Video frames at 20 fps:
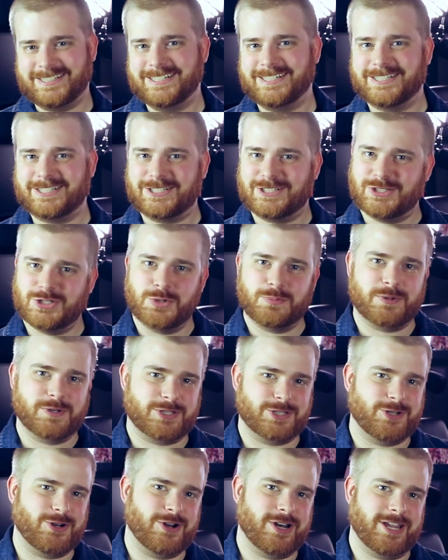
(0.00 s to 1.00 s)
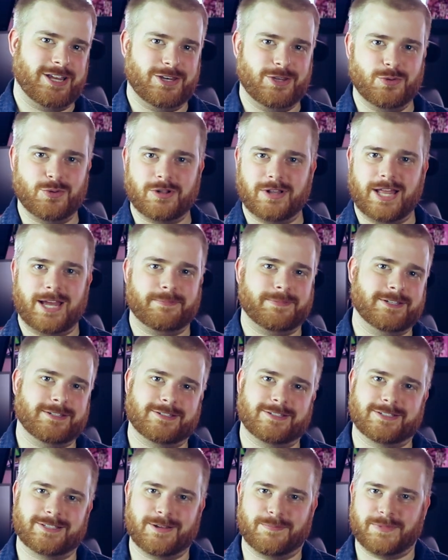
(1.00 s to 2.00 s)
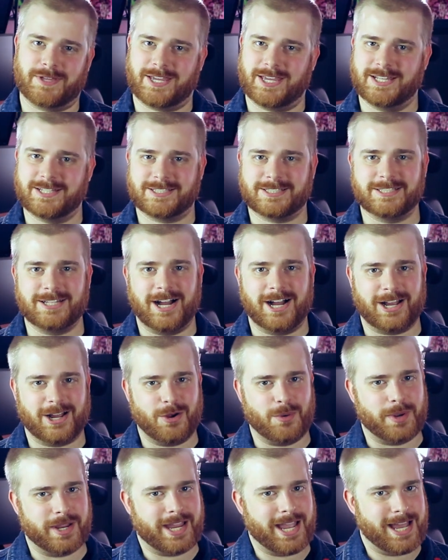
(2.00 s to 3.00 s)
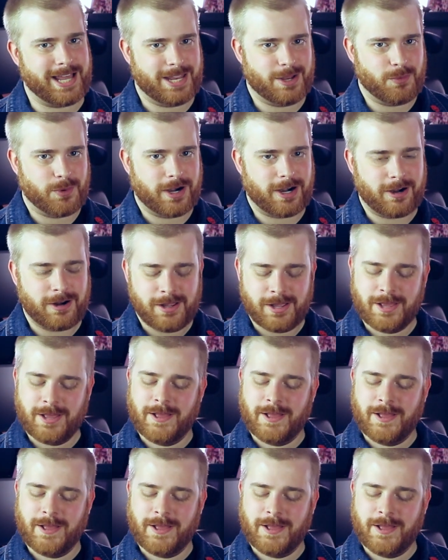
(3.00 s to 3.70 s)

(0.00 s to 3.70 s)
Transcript: it is super sturdy, and you clamp this to something, it's not going anywhere,